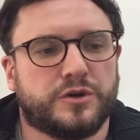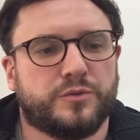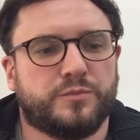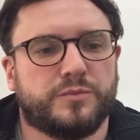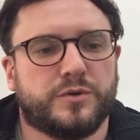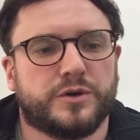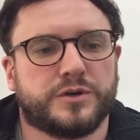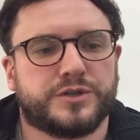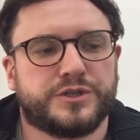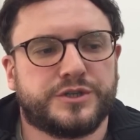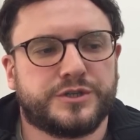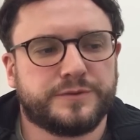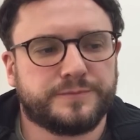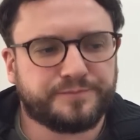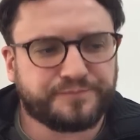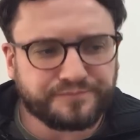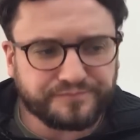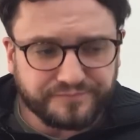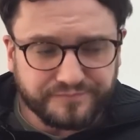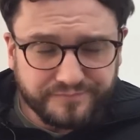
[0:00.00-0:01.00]
much.
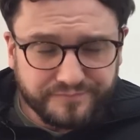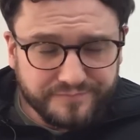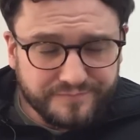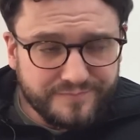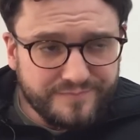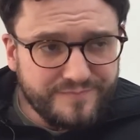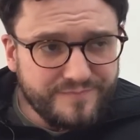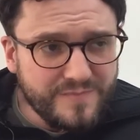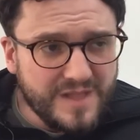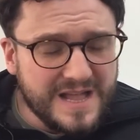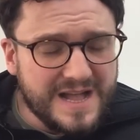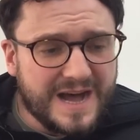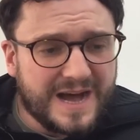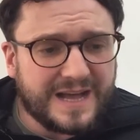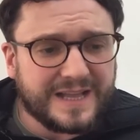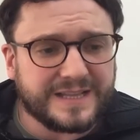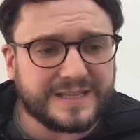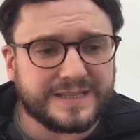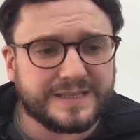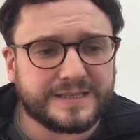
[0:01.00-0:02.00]

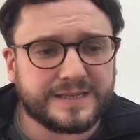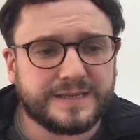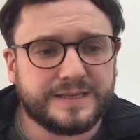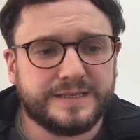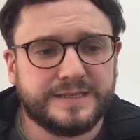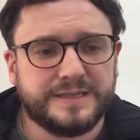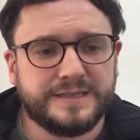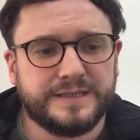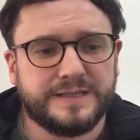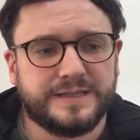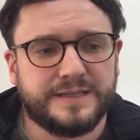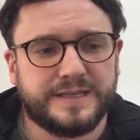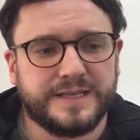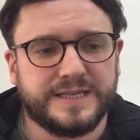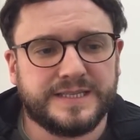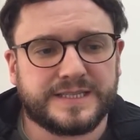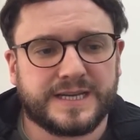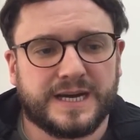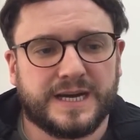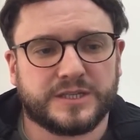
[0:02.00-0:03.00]
And
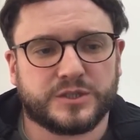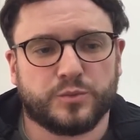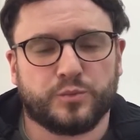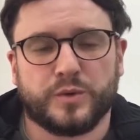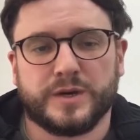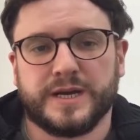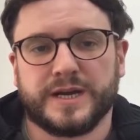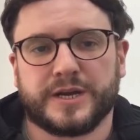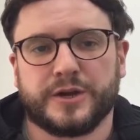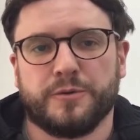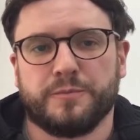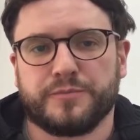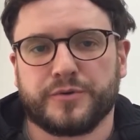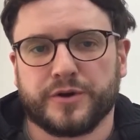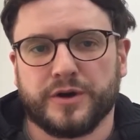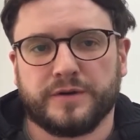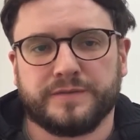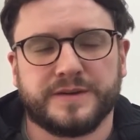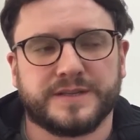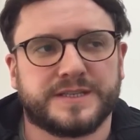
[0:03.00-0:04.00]
these guys are working on
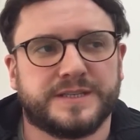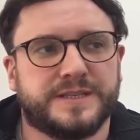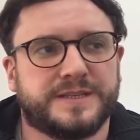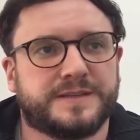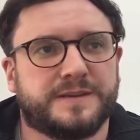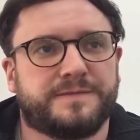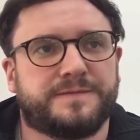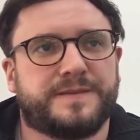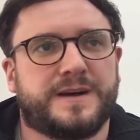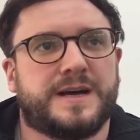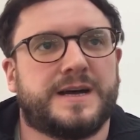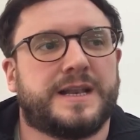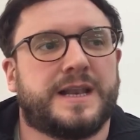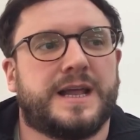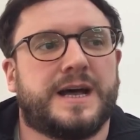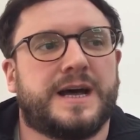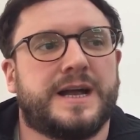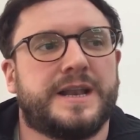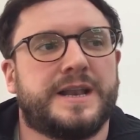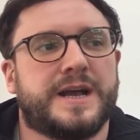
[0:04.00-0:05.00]
profit, and it's a fine
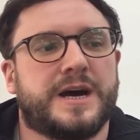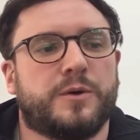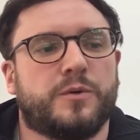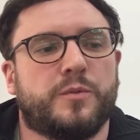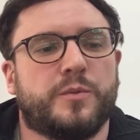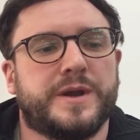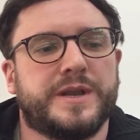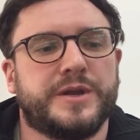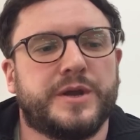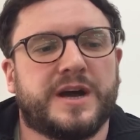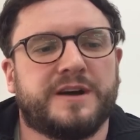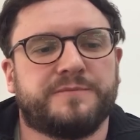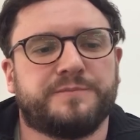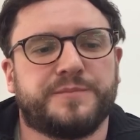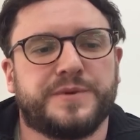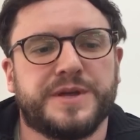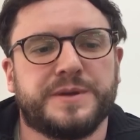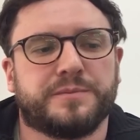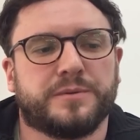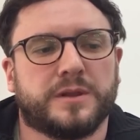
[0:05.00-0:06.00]
line now. And when you have
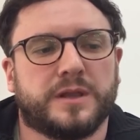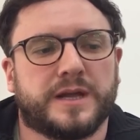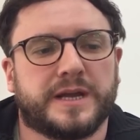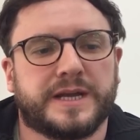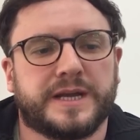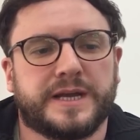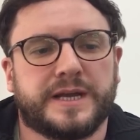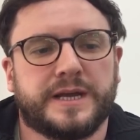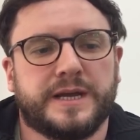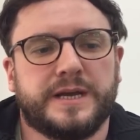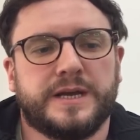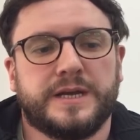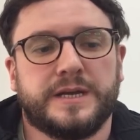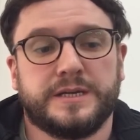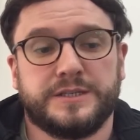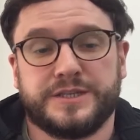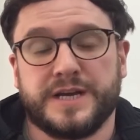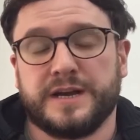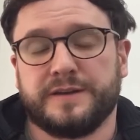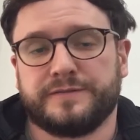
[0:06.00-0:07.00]
people like
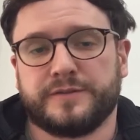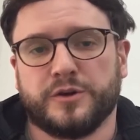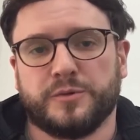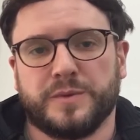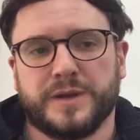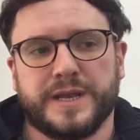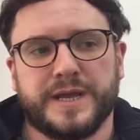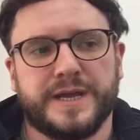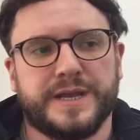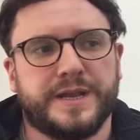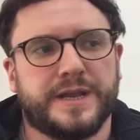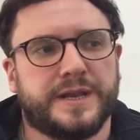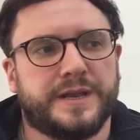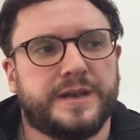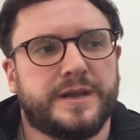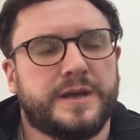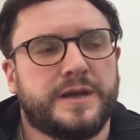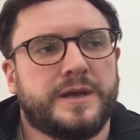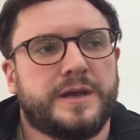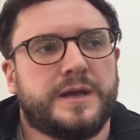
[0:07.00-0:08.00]
Jeff coming in
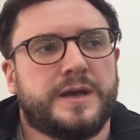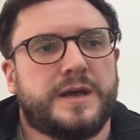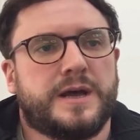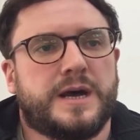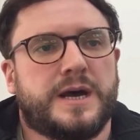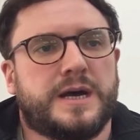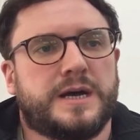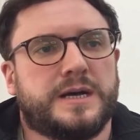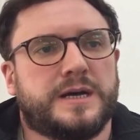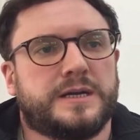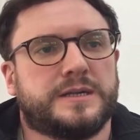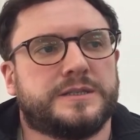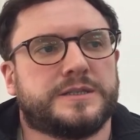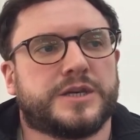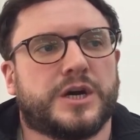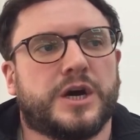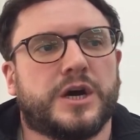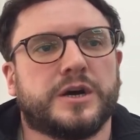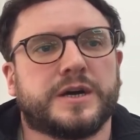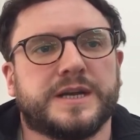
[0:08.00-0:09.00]
and
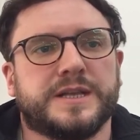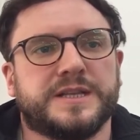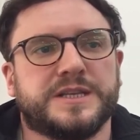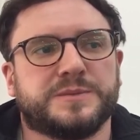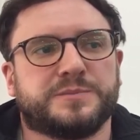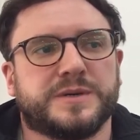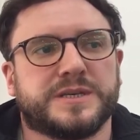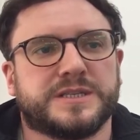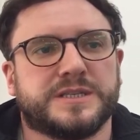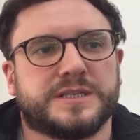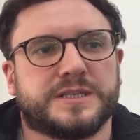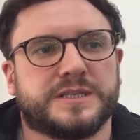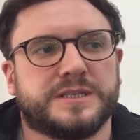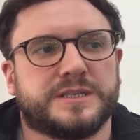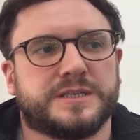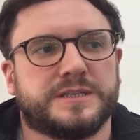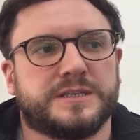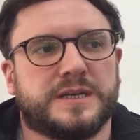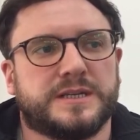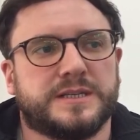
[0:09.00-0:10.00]
targeting these
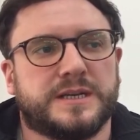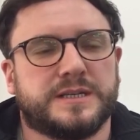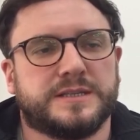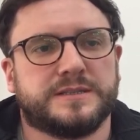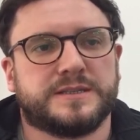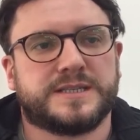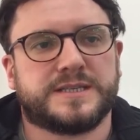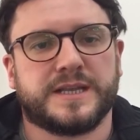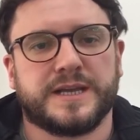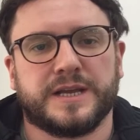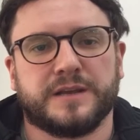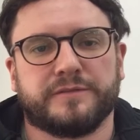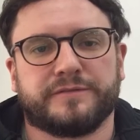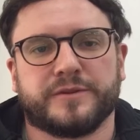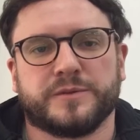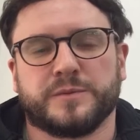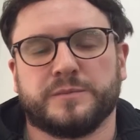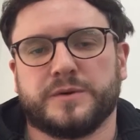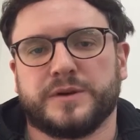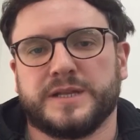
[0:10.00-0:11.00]
businesses and stealing
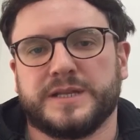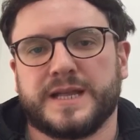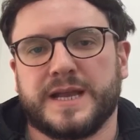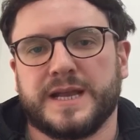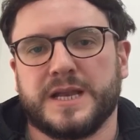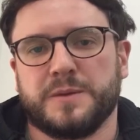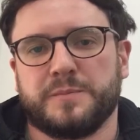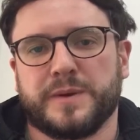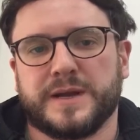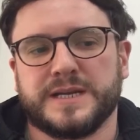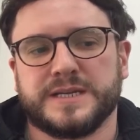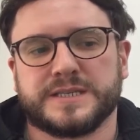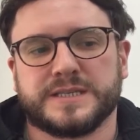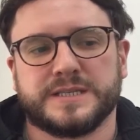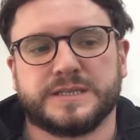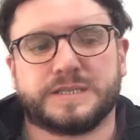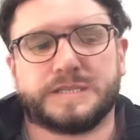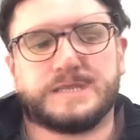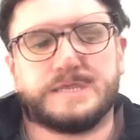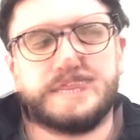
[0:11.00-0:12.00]
from them on a daily
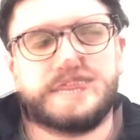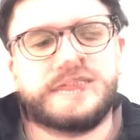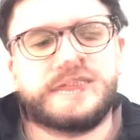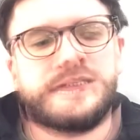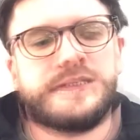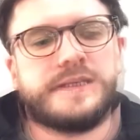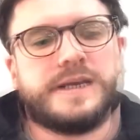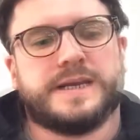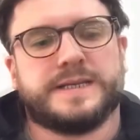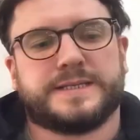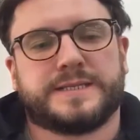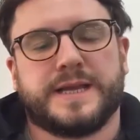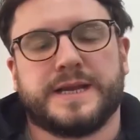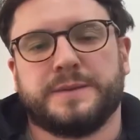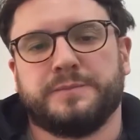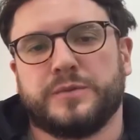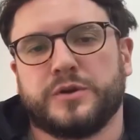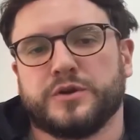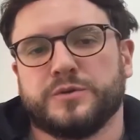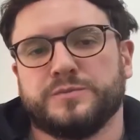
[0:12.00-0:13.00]
basis, it
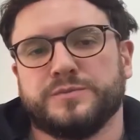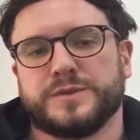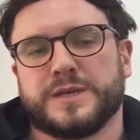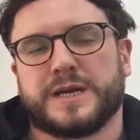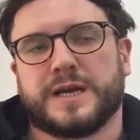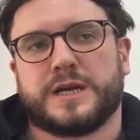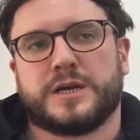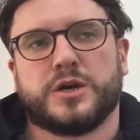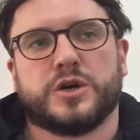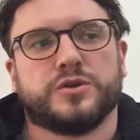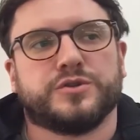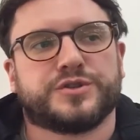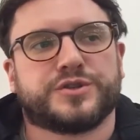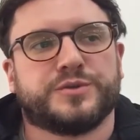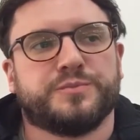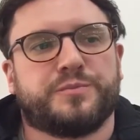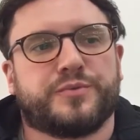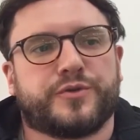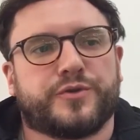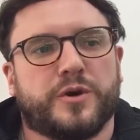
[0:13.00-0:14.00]
then becomes like a
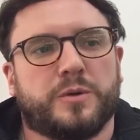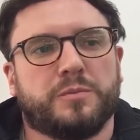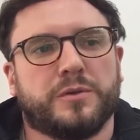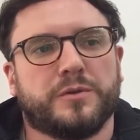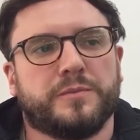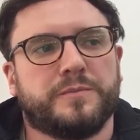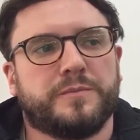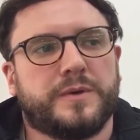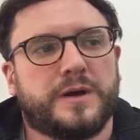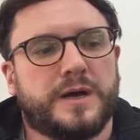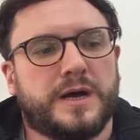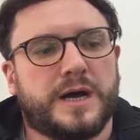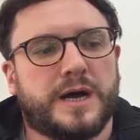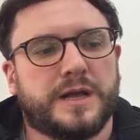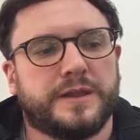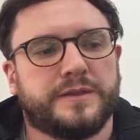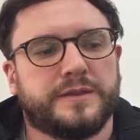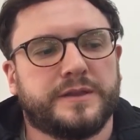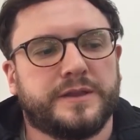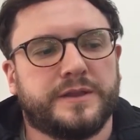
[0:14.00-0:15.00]
constant problem,
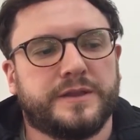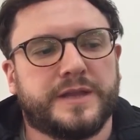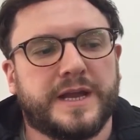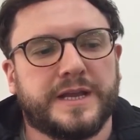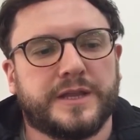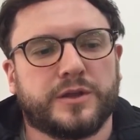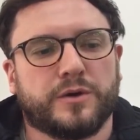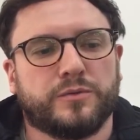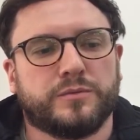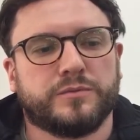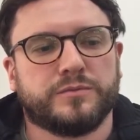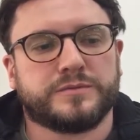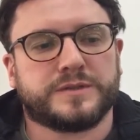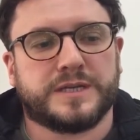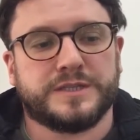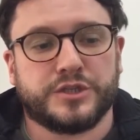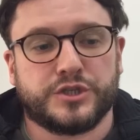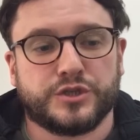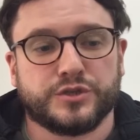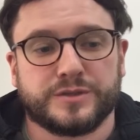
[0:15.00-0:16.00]
and they don't
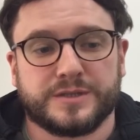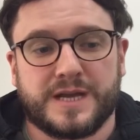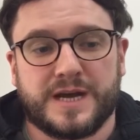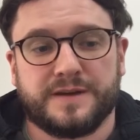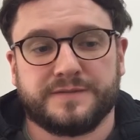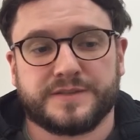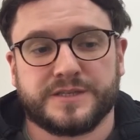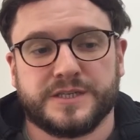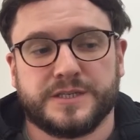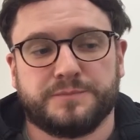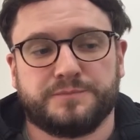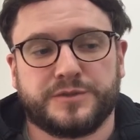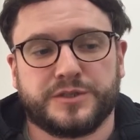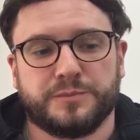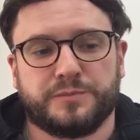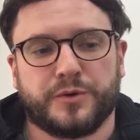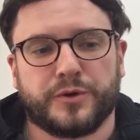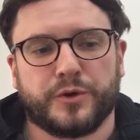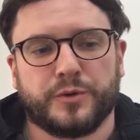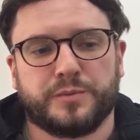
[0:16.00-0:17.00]
and shouldn't have
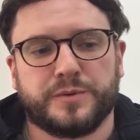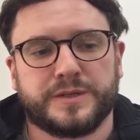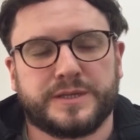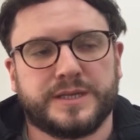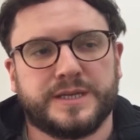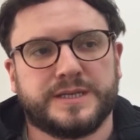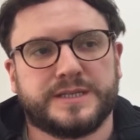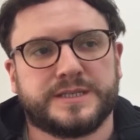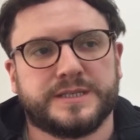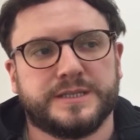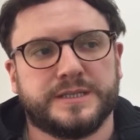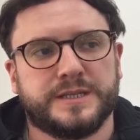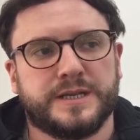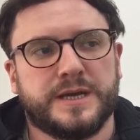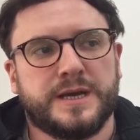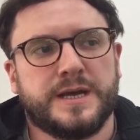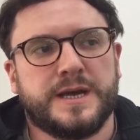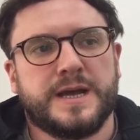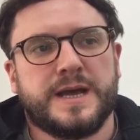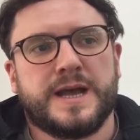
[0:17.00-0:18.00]
to put up with this. And
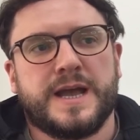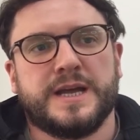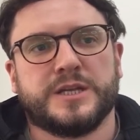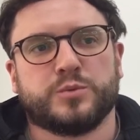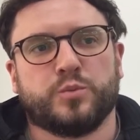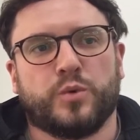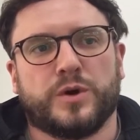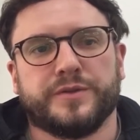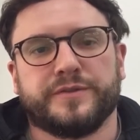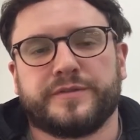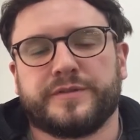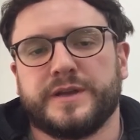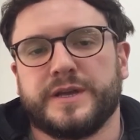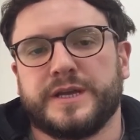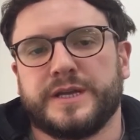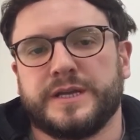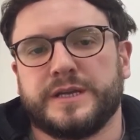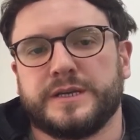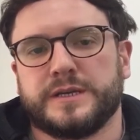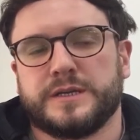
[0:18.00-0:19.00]
it's one
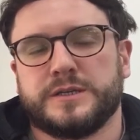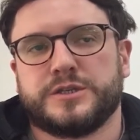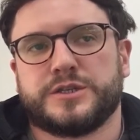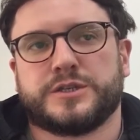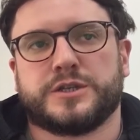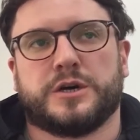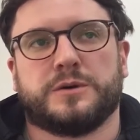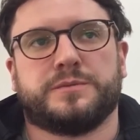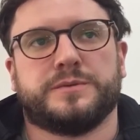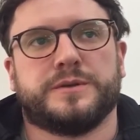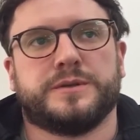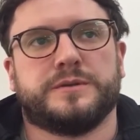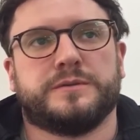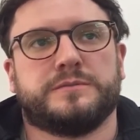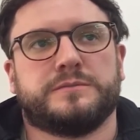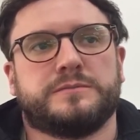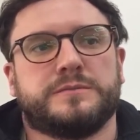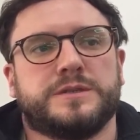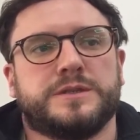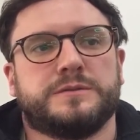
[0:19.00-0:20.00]
thing
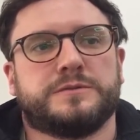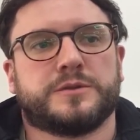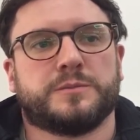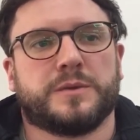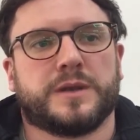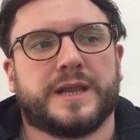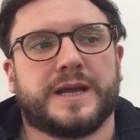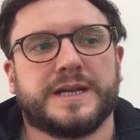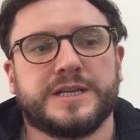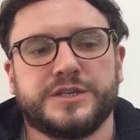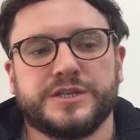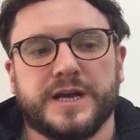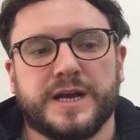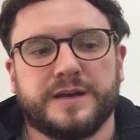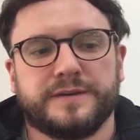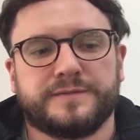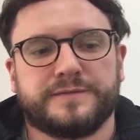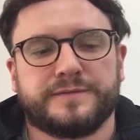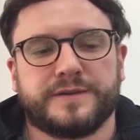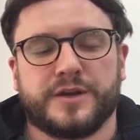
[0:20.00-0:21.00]
stopping someone like
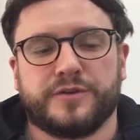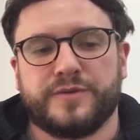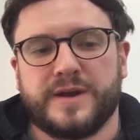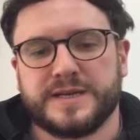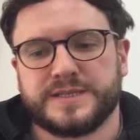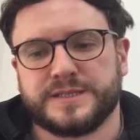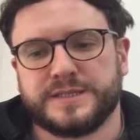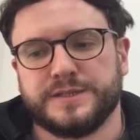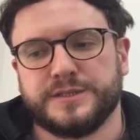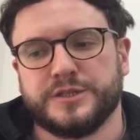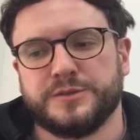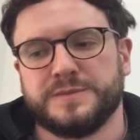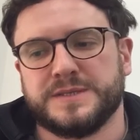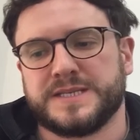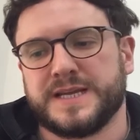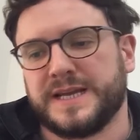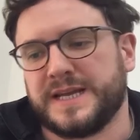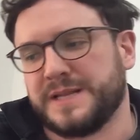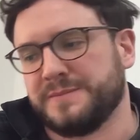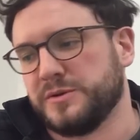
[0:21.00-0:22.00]
Jeff and arresting them and
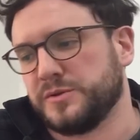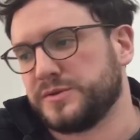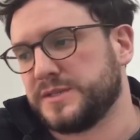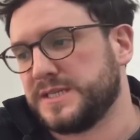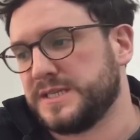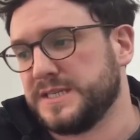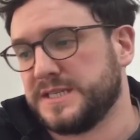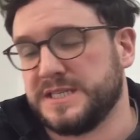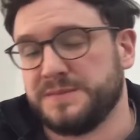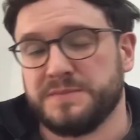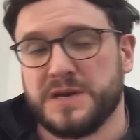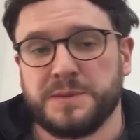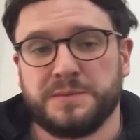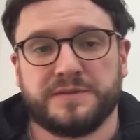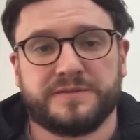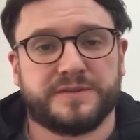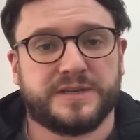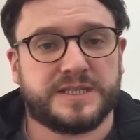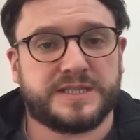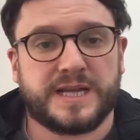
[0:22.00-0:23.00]
taking them out the city
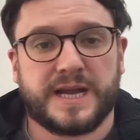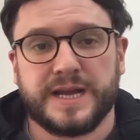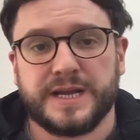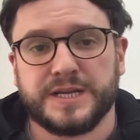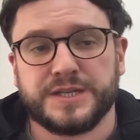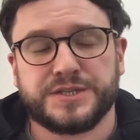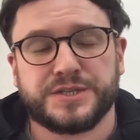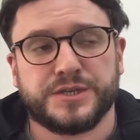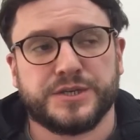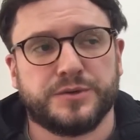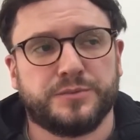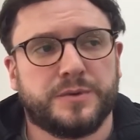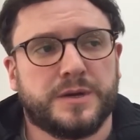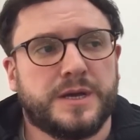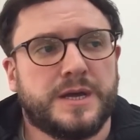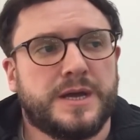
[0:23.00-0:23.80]
maybe for a day or two.